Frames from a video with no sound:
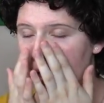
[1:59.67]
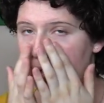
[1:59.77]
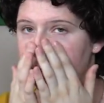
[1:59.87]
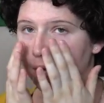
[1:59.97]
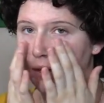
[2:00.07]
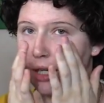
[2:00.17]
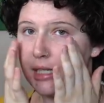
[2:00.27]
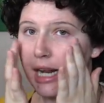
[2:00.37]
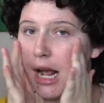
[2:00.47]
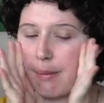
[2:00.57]
and then I'm going
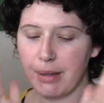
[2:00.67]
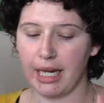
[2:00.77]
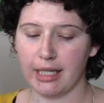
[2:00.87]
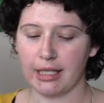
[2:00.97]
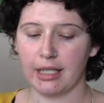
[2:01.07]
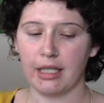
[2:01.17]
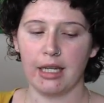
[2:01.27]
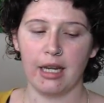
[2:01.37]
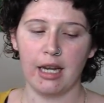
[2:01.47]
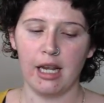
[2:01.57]
to tap it,
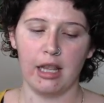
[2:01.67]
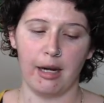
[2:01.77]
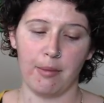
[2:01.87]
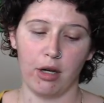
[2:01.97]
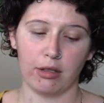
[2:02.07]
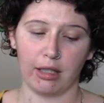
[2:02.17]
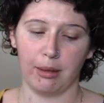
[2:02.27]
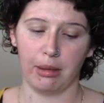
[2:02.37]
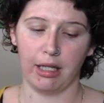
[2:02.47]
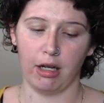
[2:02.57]
and I'm also
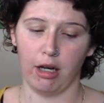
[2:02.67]
going to put it